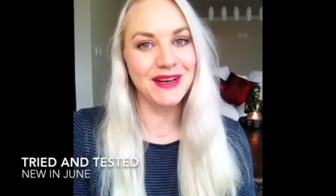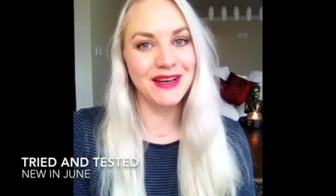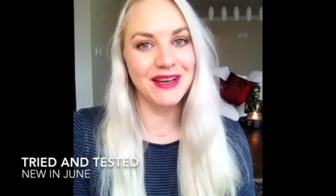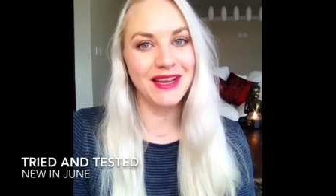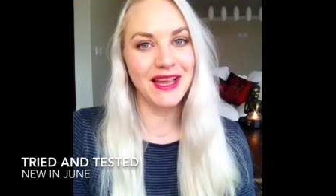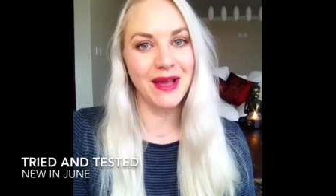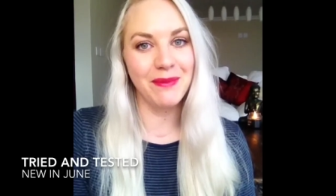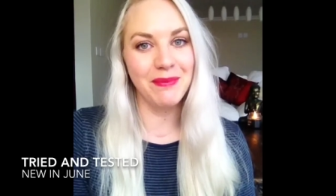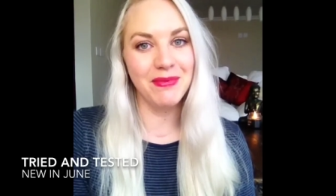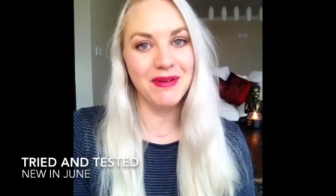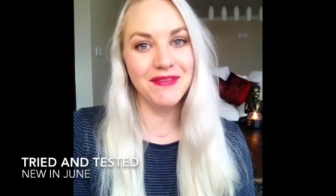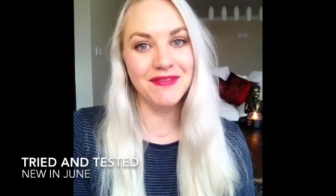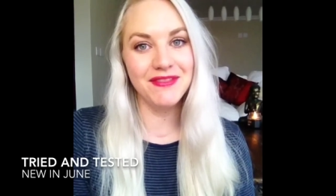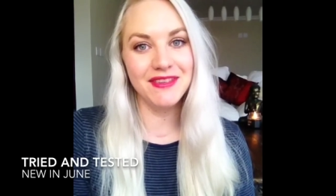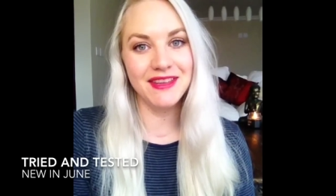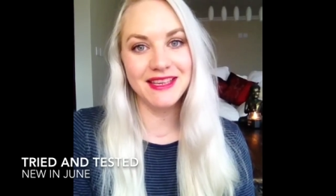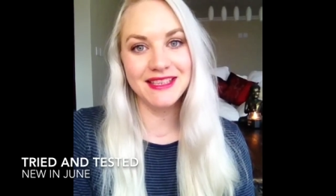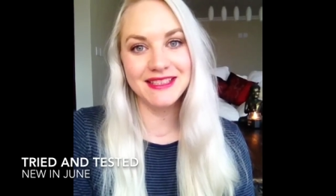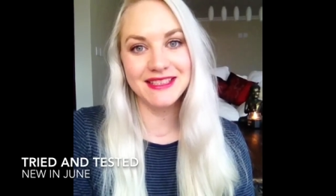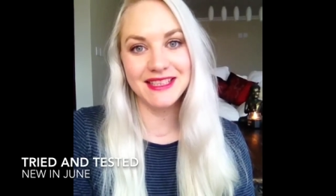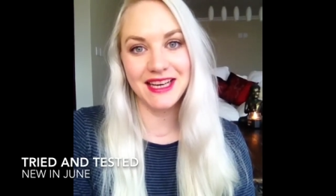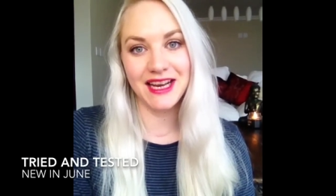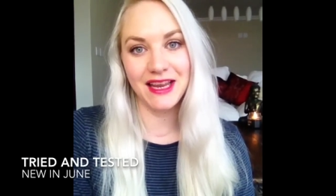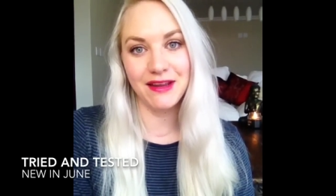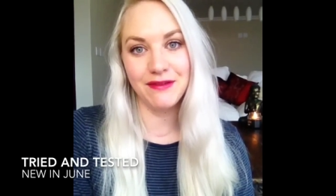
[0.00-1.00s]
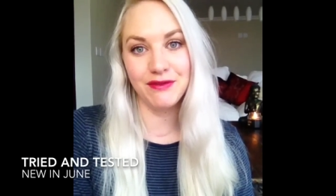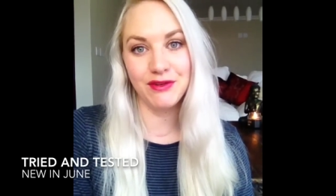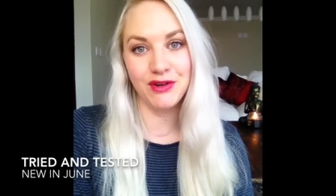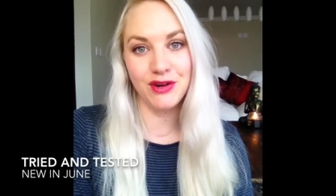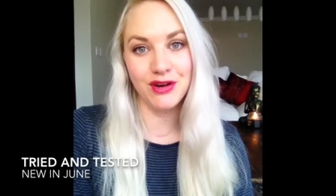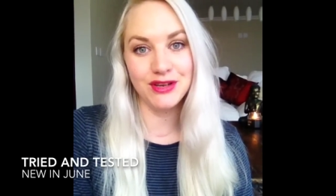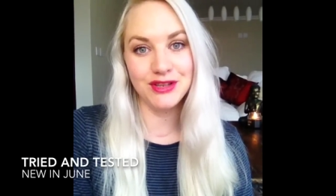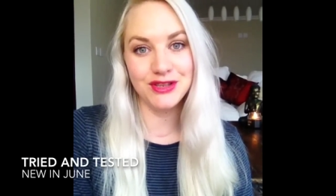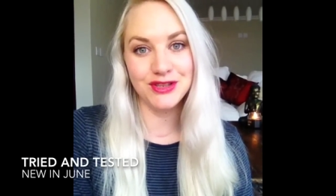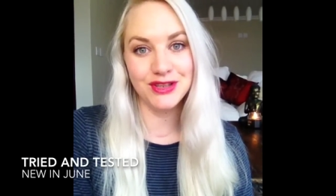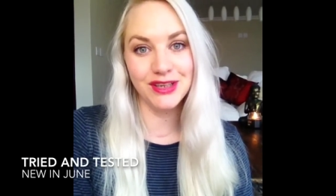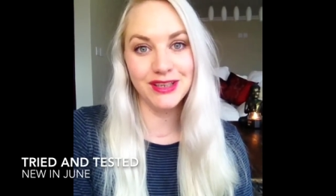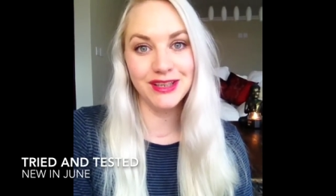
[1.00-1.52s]
a couple of things that I've
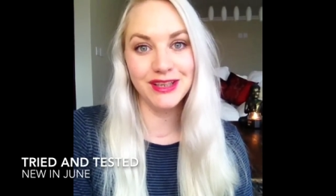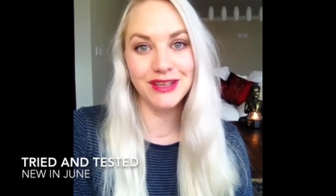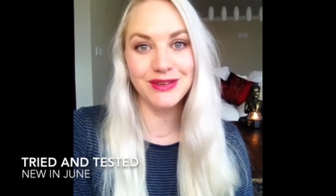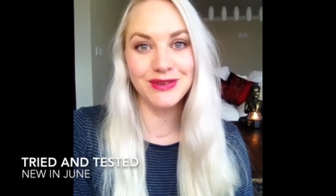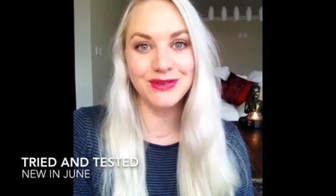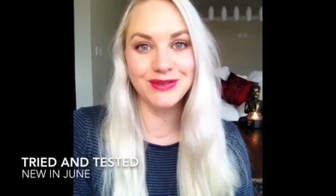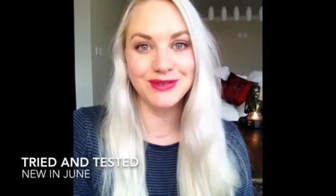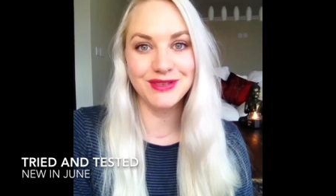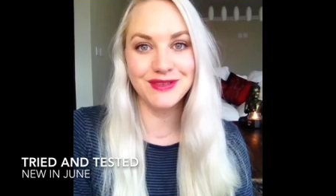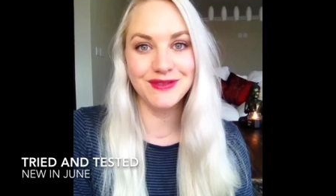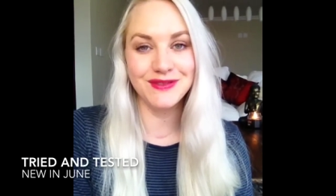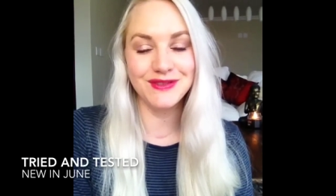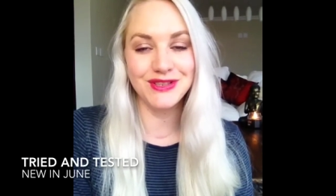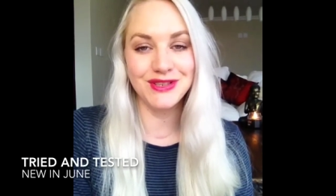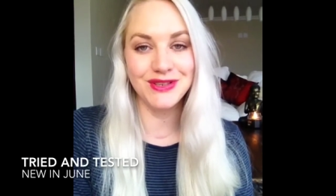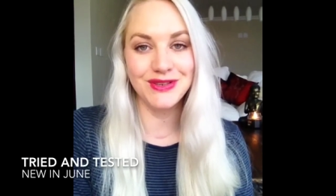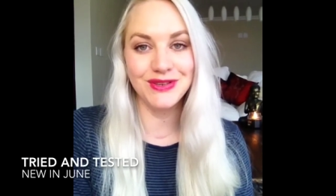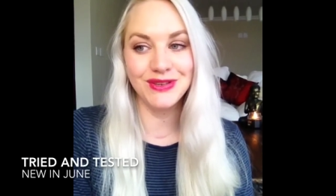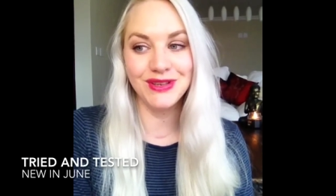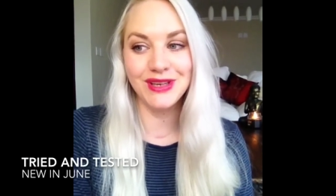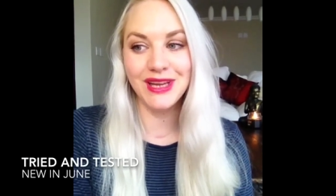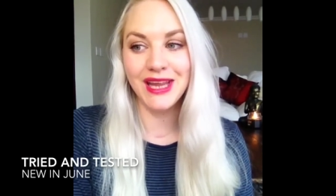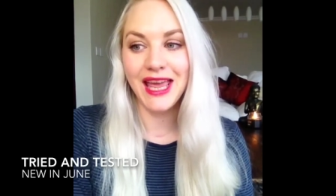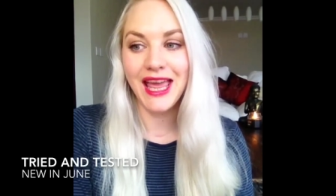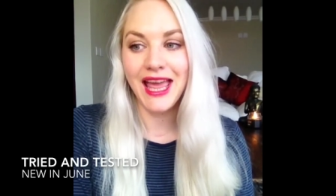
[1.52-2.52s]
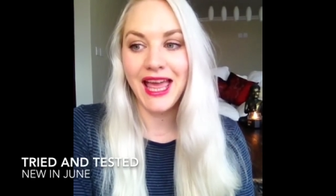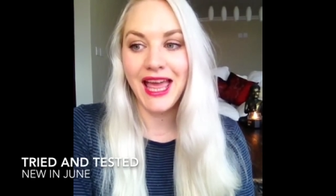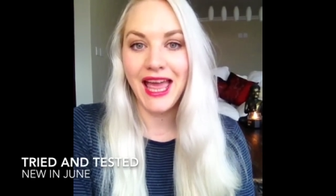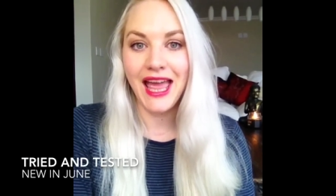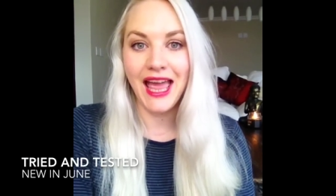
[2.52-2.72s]
got during the course of June,